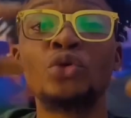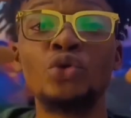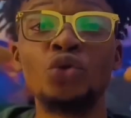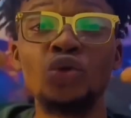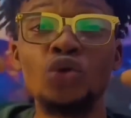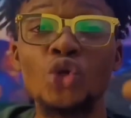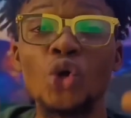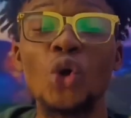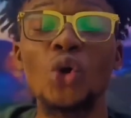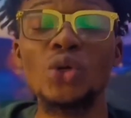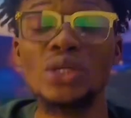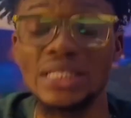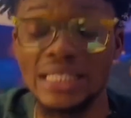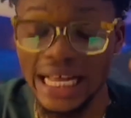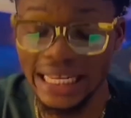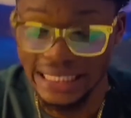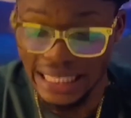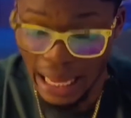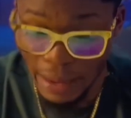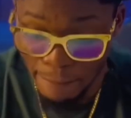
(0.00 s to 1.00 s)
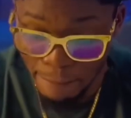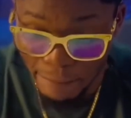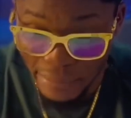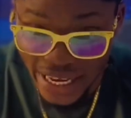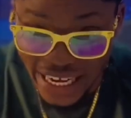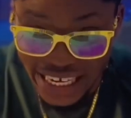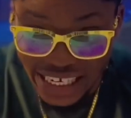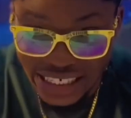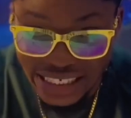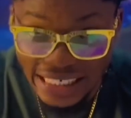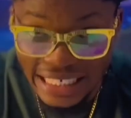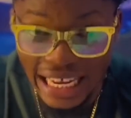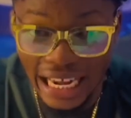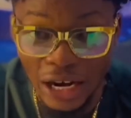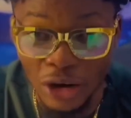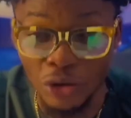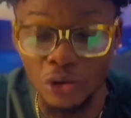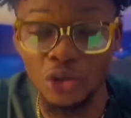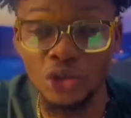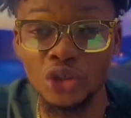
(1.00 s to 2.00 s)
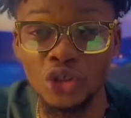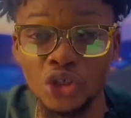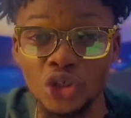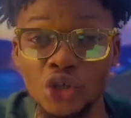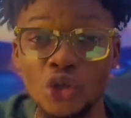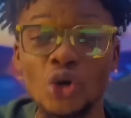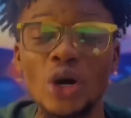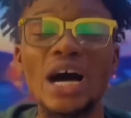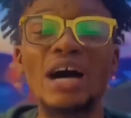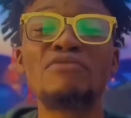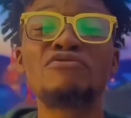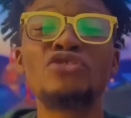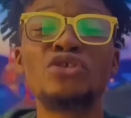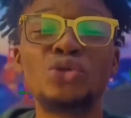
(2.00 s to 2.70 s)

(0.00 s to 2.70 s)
those that are paying now. You have your